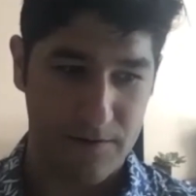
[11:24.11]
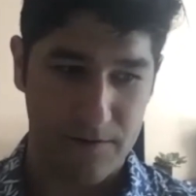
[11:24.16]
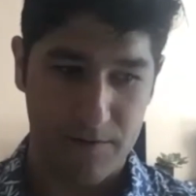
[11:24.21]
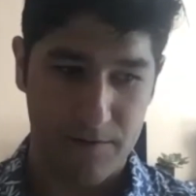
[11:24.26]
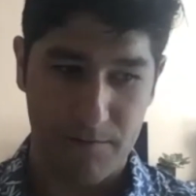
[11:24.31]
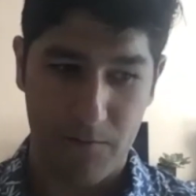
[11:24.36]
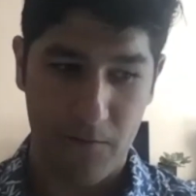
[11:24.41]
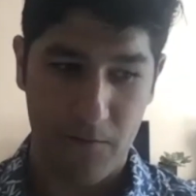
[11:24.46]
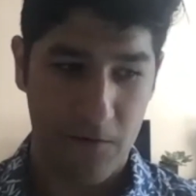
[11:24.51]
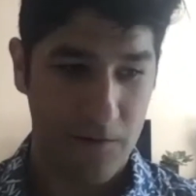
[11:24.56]

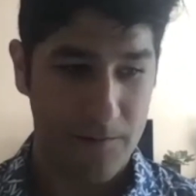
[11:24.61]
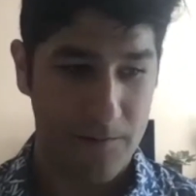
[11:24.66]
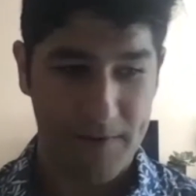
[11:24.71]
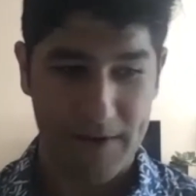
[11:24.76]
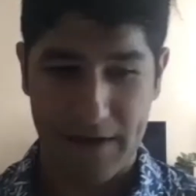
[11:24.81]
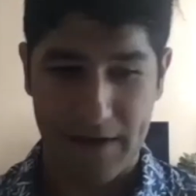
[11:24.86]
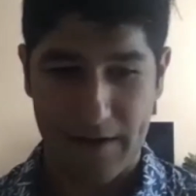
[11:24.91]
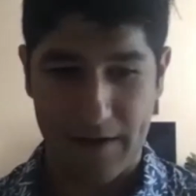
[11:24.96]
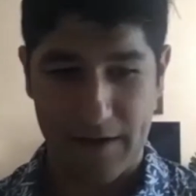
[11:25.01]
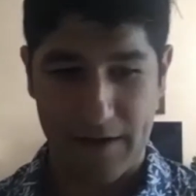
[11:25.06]
Moro
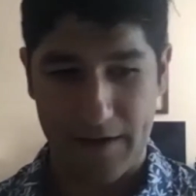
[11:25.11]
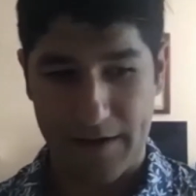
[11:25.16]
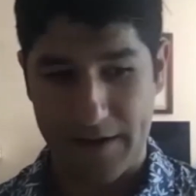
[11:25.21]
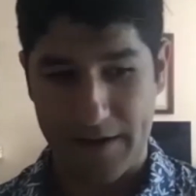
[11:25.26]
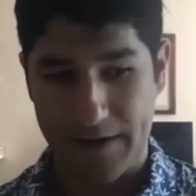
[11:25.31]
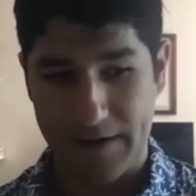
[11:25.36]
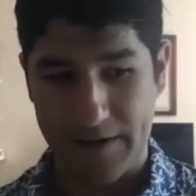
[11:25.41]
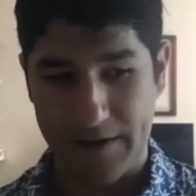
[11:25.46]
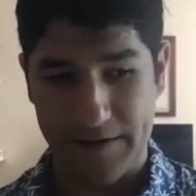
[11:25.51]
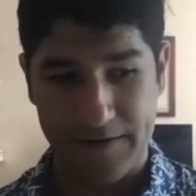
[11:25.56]
Bay
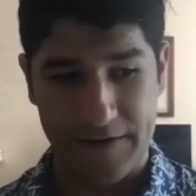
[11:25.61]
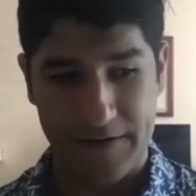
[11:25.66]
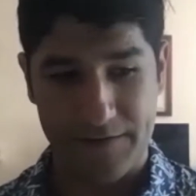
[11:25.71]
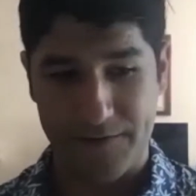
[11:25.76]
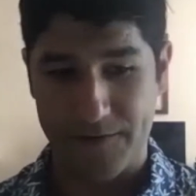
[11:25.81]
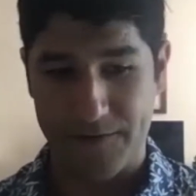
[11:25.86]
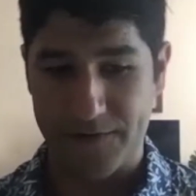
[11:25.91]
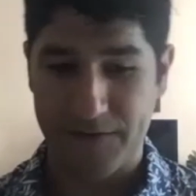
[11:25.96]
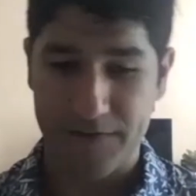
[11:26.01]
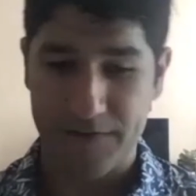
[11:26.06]
and San
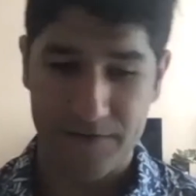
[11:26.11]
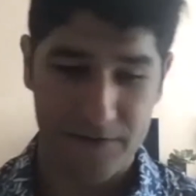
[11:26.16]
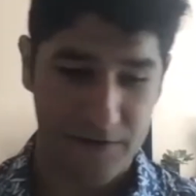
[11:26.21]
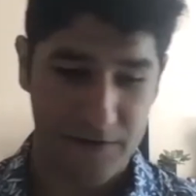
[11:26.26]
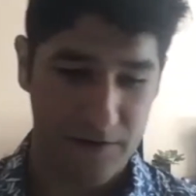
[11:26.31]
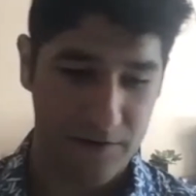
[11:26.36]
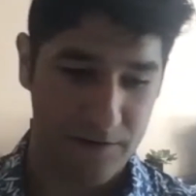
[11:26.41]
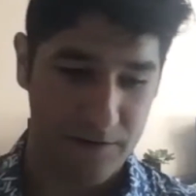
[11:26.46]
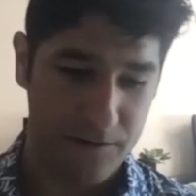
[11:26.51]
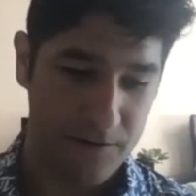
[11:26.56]

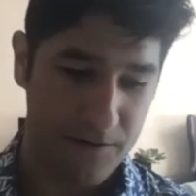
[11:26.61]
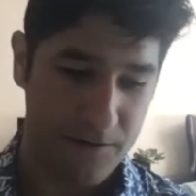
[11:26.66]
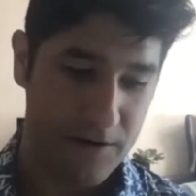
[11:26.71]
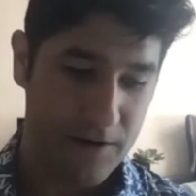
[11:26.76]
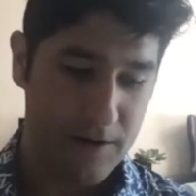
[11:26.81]
Francisco